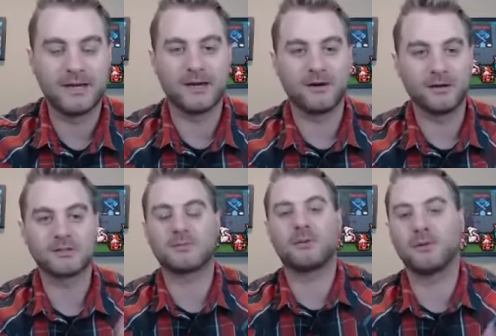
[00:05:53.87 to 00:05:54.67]
You know,
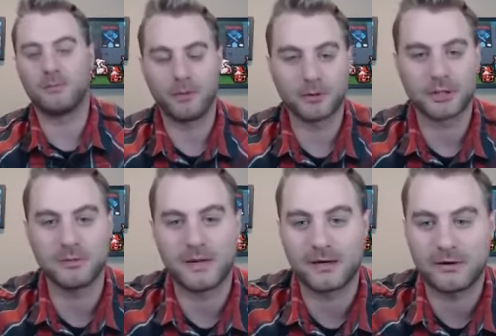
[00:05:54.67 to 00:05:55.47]
here's a p- portion
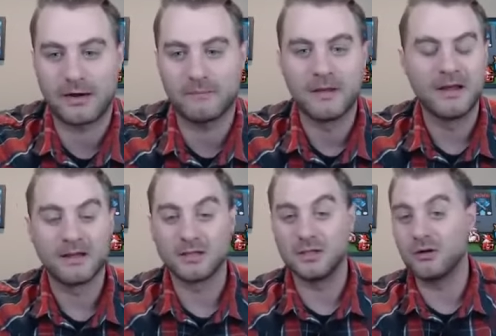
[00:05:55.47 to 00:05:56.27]
of my crop
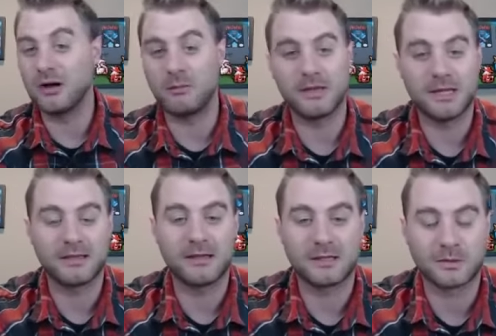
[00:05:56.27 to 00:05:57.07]
because you helped me
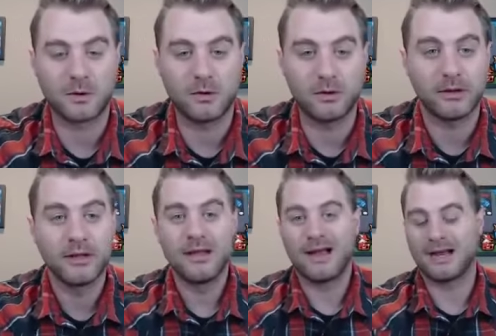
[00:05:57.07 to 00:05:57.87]
get things rolling.
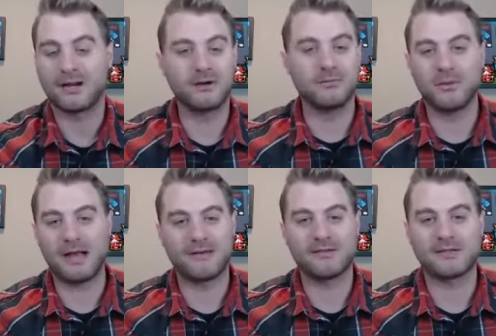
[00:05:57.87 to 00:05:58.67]
I couldn't
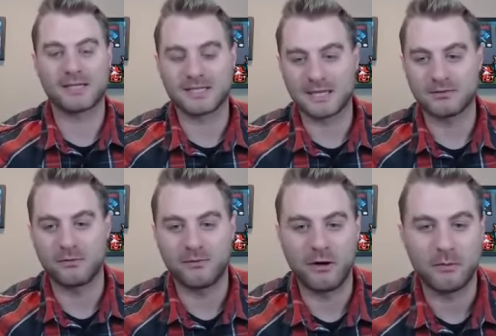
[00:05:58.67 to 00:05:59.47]
have this successful
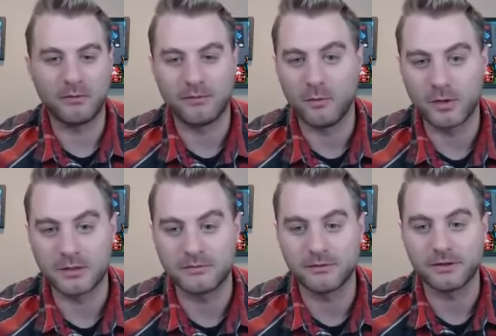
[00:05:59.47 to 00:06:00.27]
farm if it
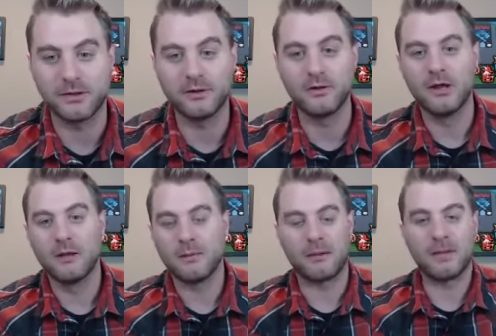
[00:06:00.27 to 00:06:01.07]
wasn't for you.
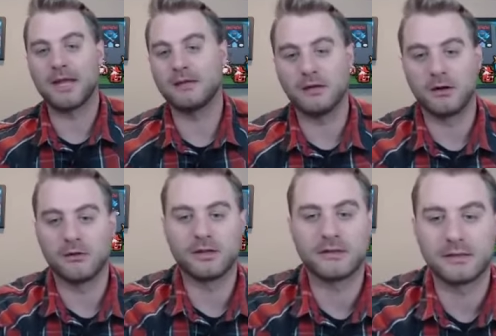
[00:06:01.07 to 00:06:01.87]
But man, you know,
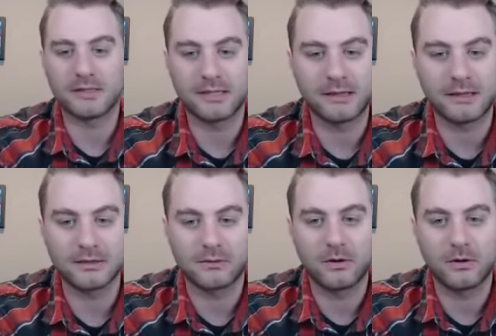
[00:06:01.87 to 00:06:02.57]
let let's get things